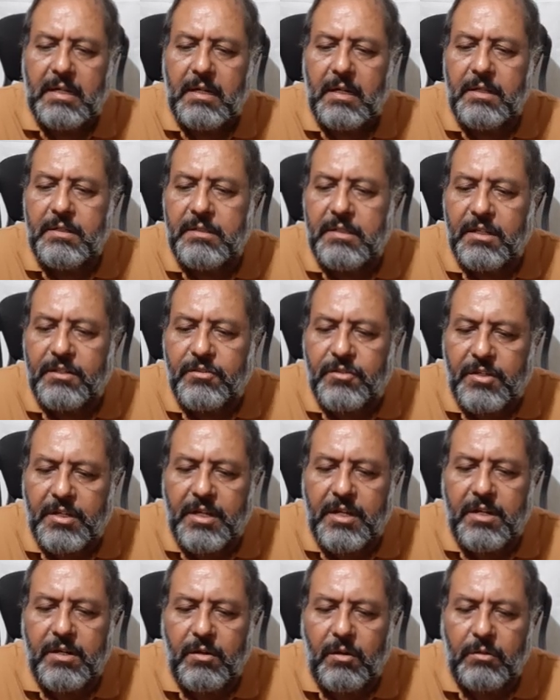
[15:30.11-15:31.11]
in the
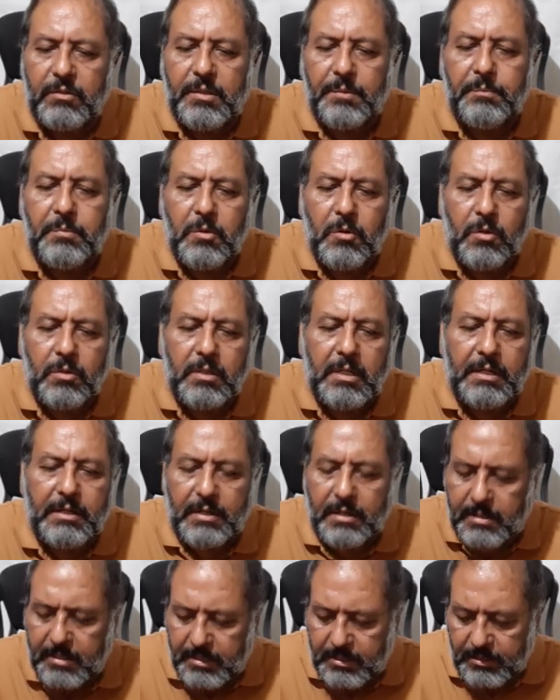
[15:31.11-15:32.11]
skin or the bone
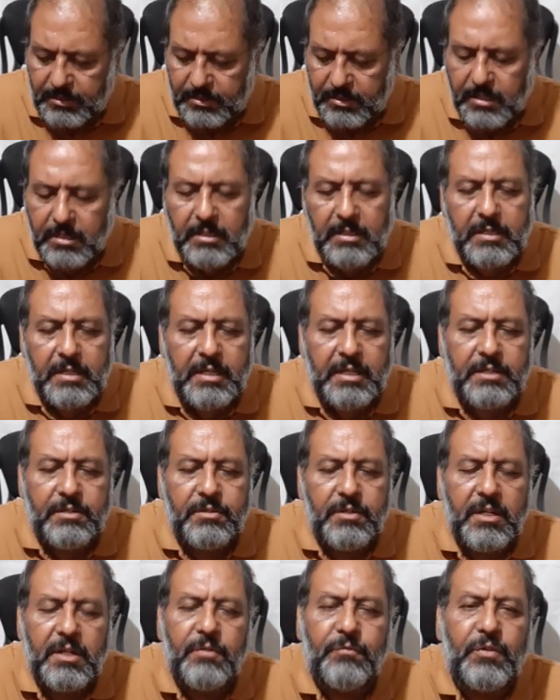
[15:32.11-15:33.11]
underneath is
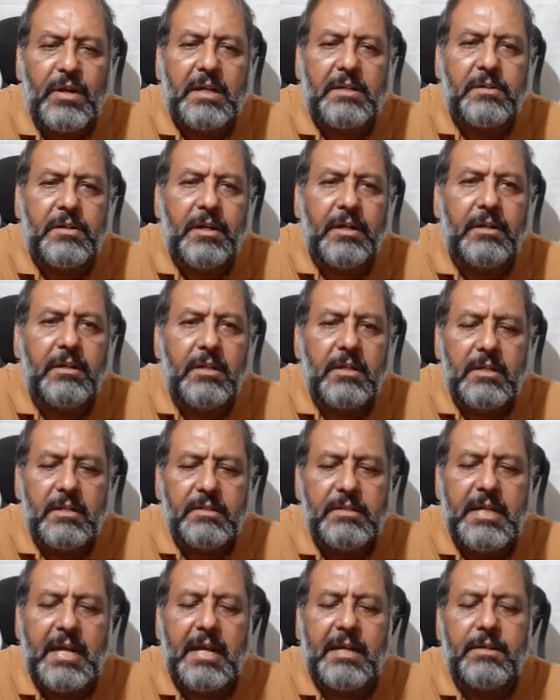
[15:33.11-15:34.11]
infected,
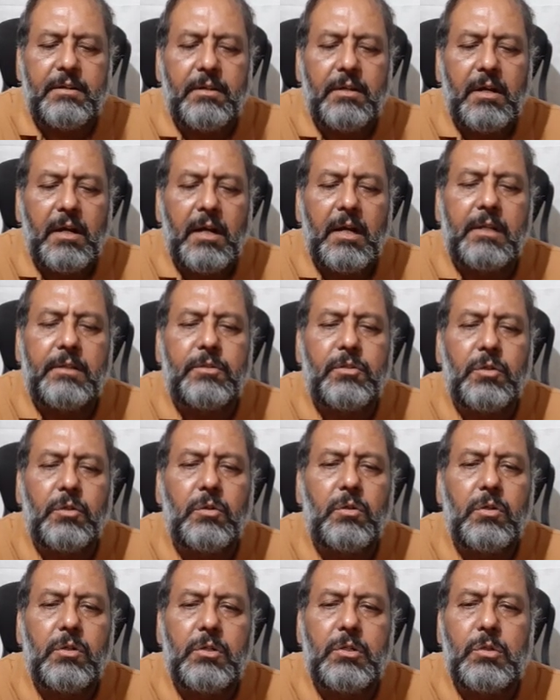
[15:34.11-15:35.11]
that
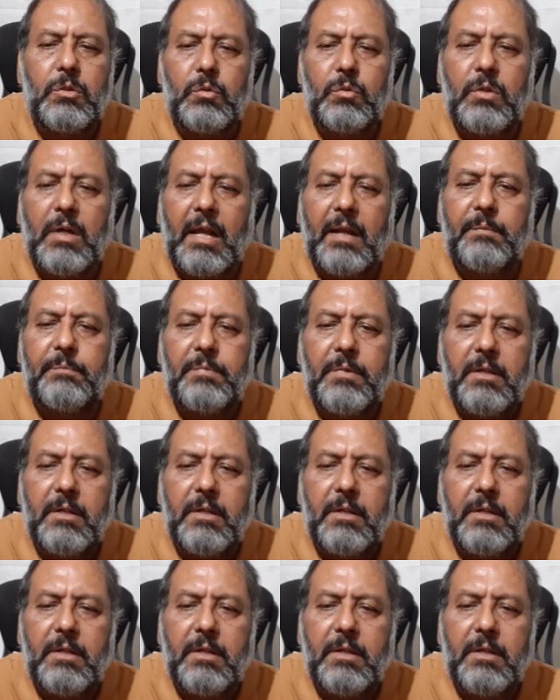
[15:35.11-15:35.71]
also do help.